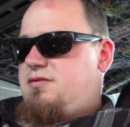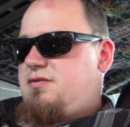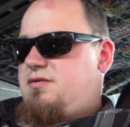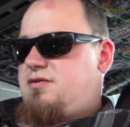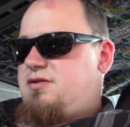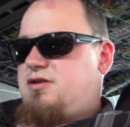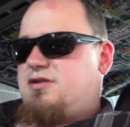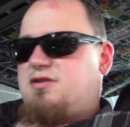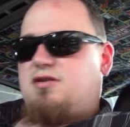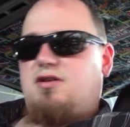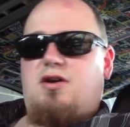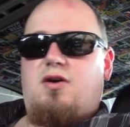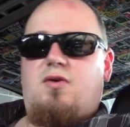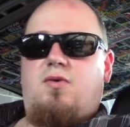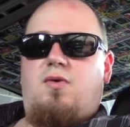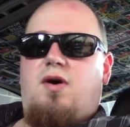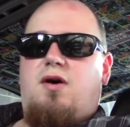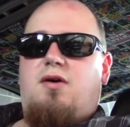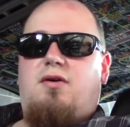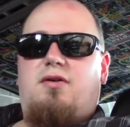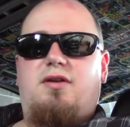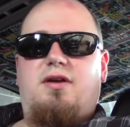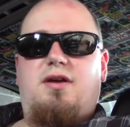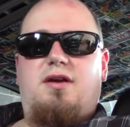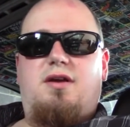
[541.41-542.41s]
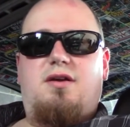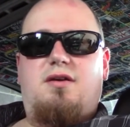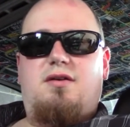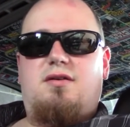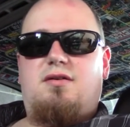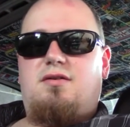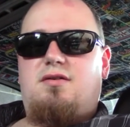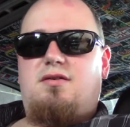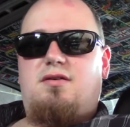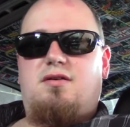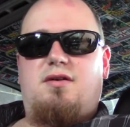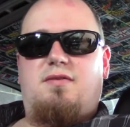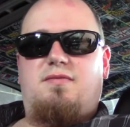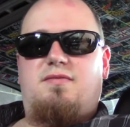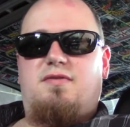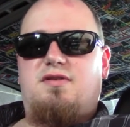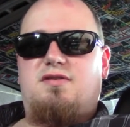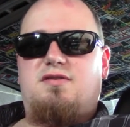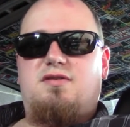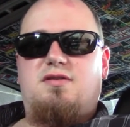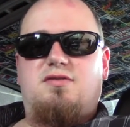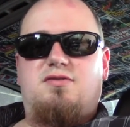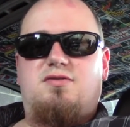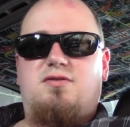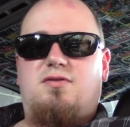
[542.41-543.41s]
just the quality of this
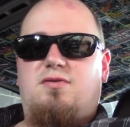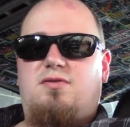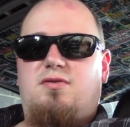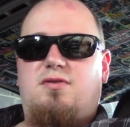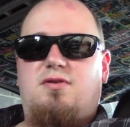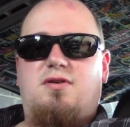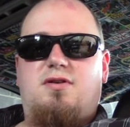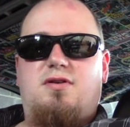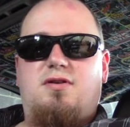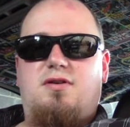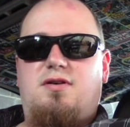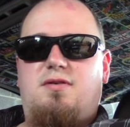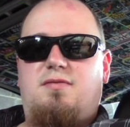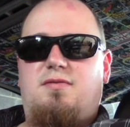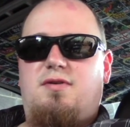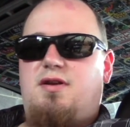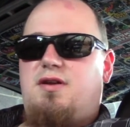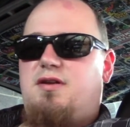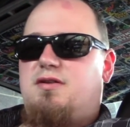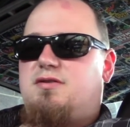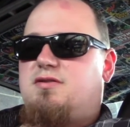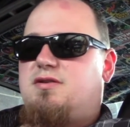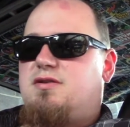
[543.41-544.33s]
controller. I mean, it's